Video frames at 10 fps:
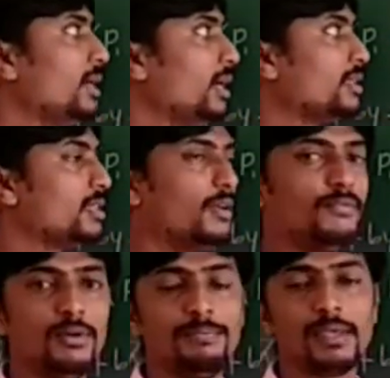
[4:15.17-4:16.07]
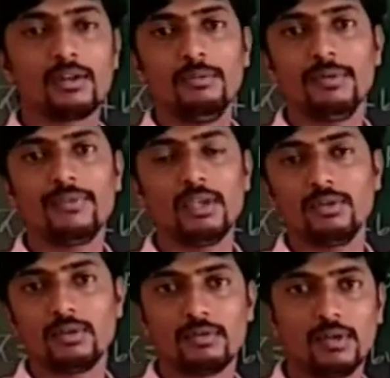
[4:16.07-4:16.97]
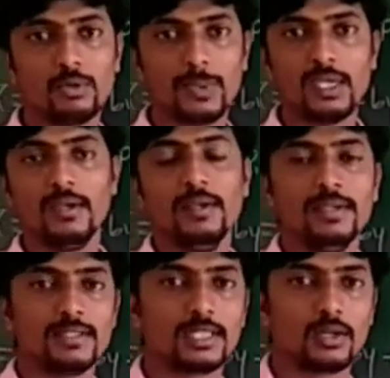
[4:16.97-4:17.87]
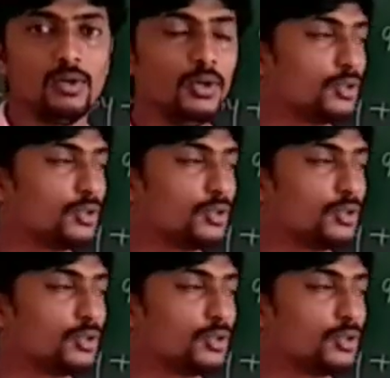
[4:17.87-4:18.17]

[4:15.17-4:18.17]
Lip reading: it is f of p comma q equal to be 0.